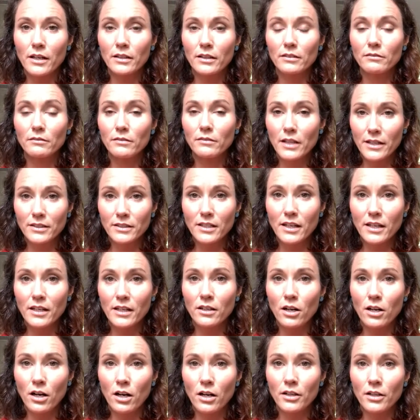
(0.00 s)
lending
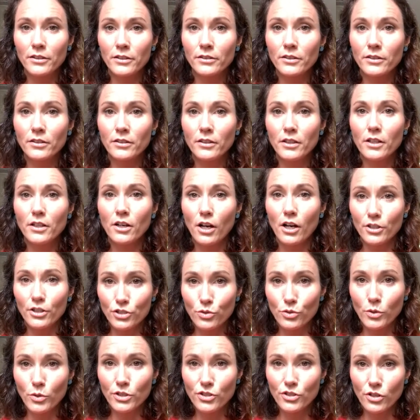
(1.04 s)
on a
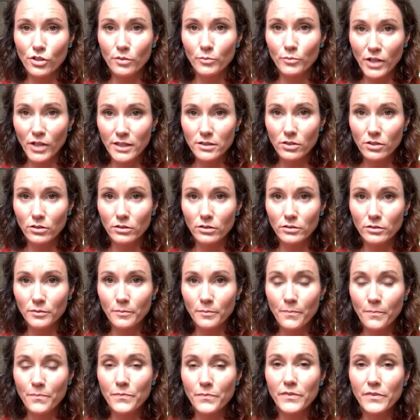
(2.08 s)
short-term rental,
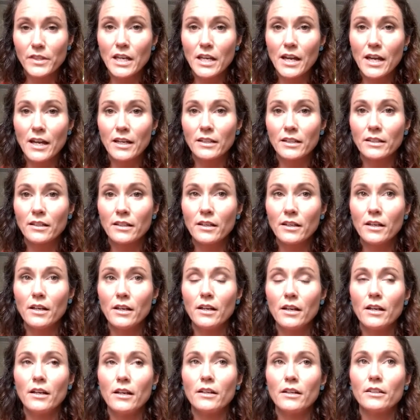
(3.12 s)
then
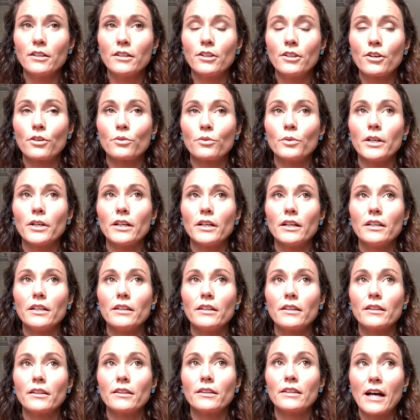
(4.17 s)

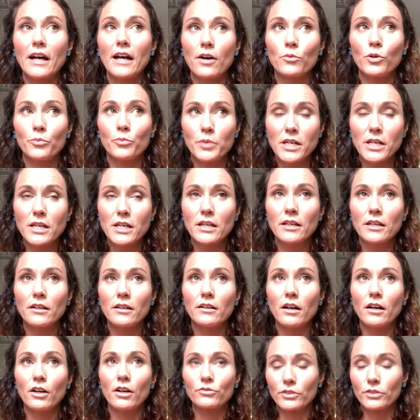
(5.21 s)
that will be
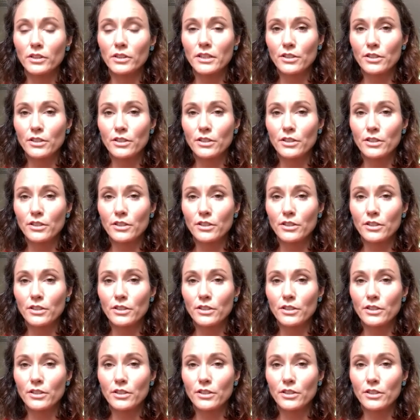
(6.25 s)
a really